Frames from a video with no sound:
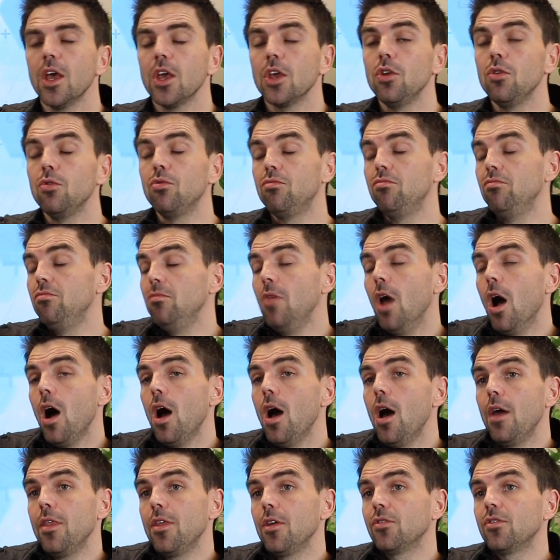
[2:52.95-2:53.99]
You,
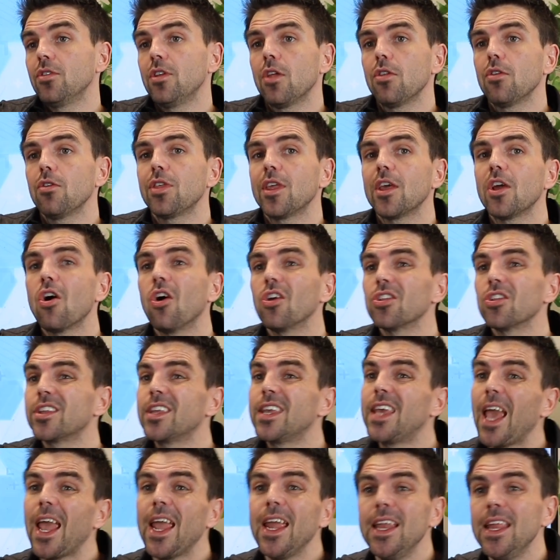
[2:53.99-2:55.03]
uh, there's another thing called
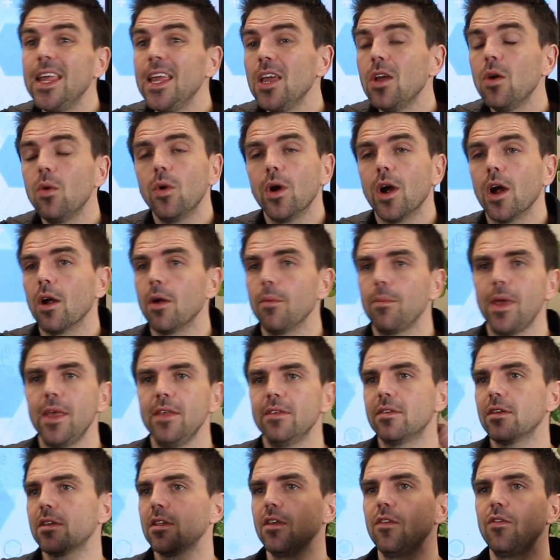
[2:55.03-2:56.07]
gating where
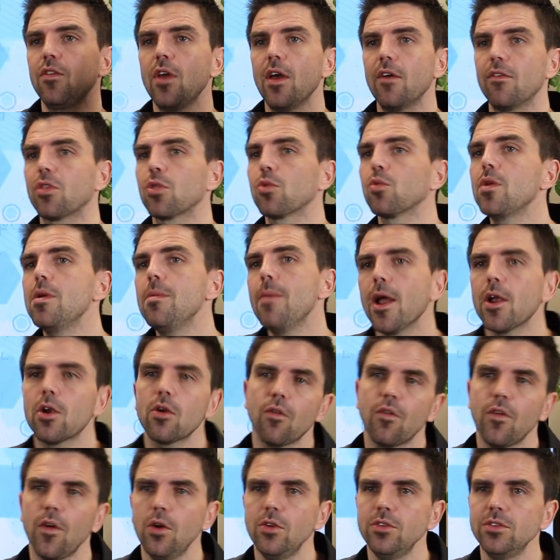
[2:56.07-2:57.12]
basically if you have three
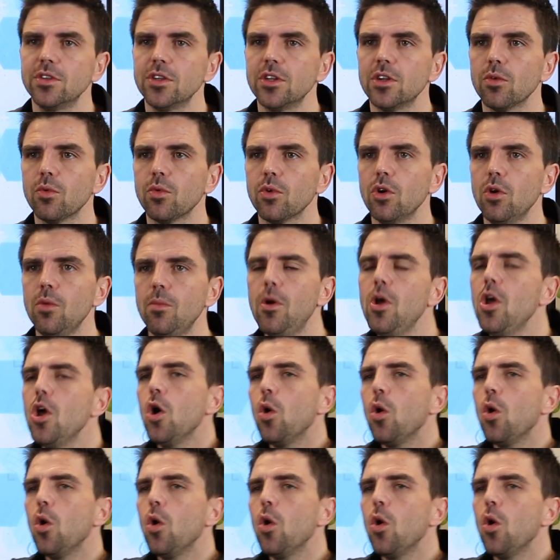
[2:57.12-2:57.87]
microphones in a room,